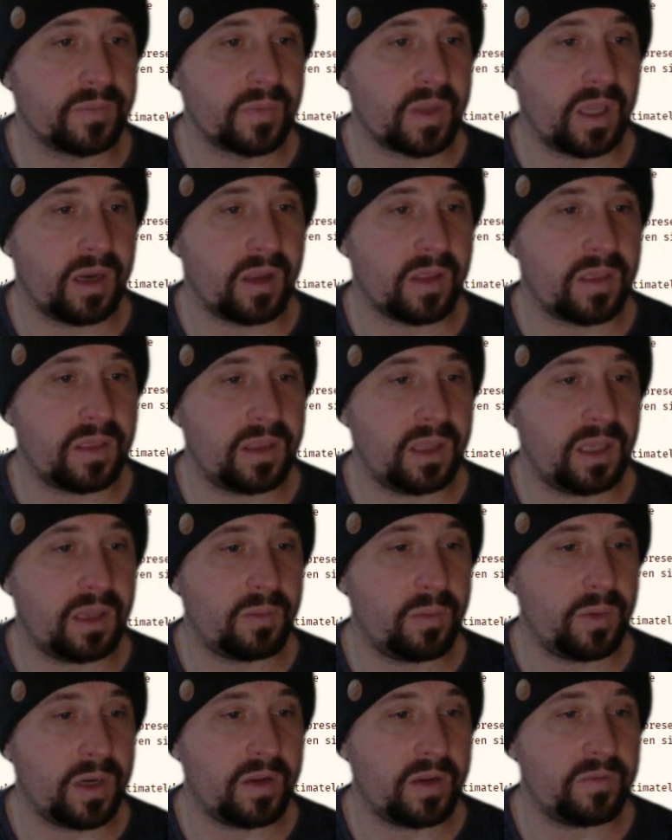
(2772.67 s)
And I think
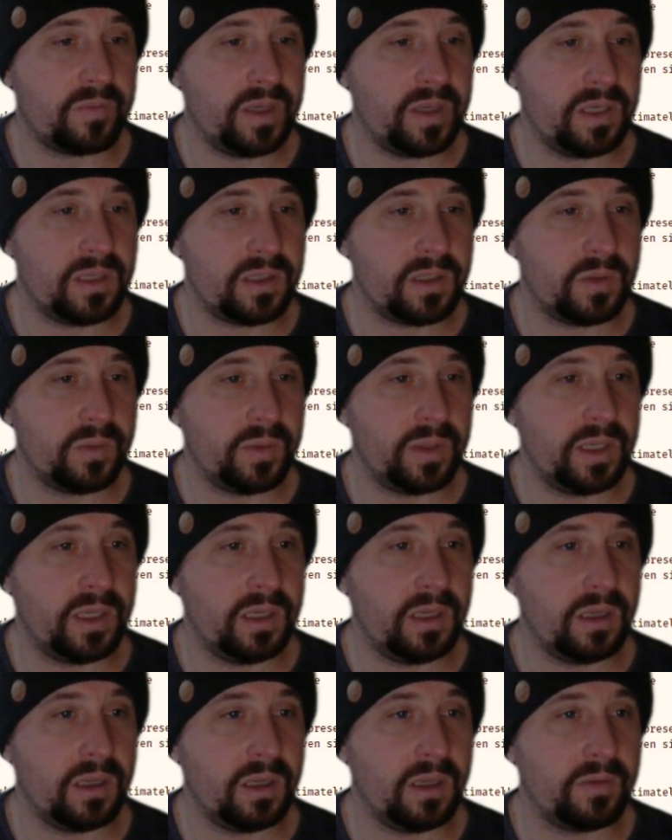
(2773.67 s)
what I've been
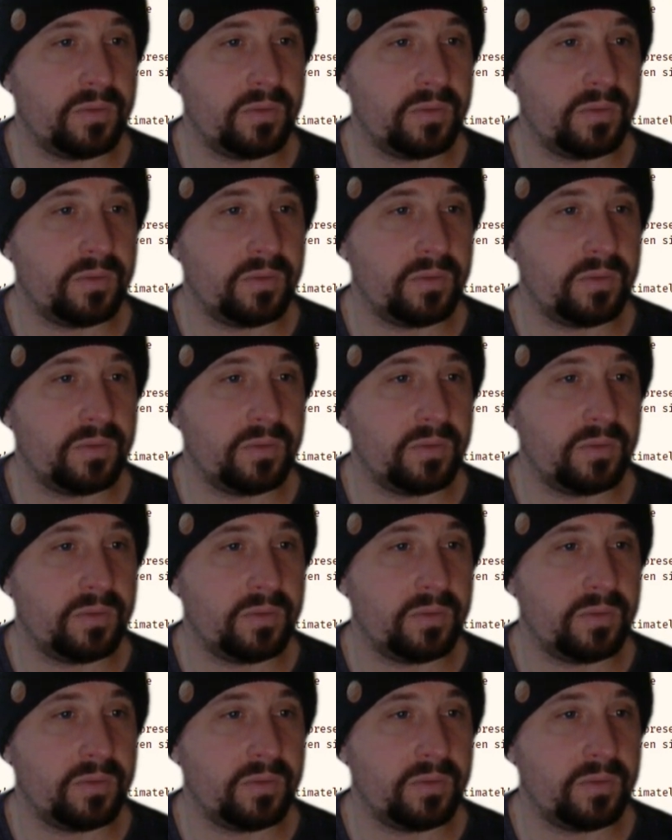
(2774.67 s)
doing,